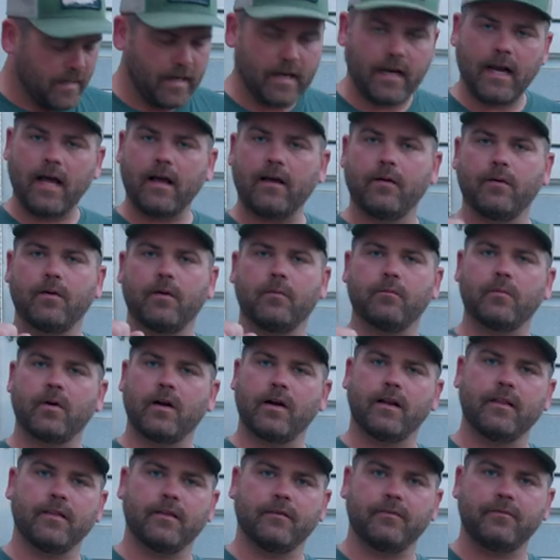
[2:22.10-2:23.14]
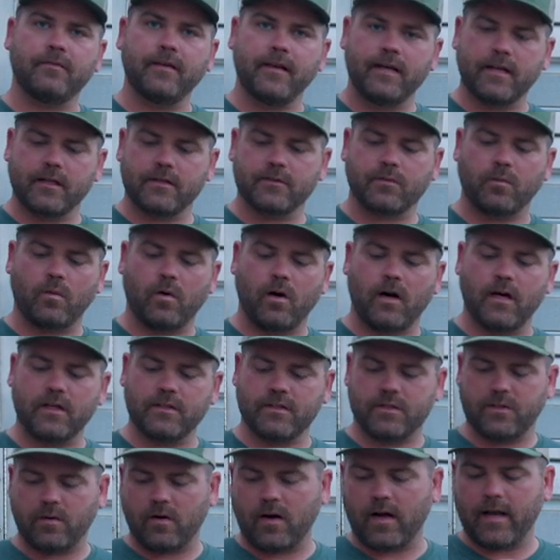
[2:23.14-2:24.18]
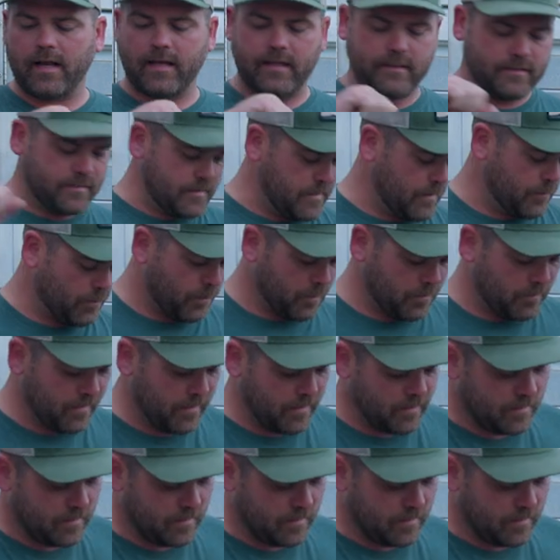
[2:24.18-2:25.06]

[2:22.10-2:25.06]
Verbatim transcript: and I am running the Fenix watch so I can see where my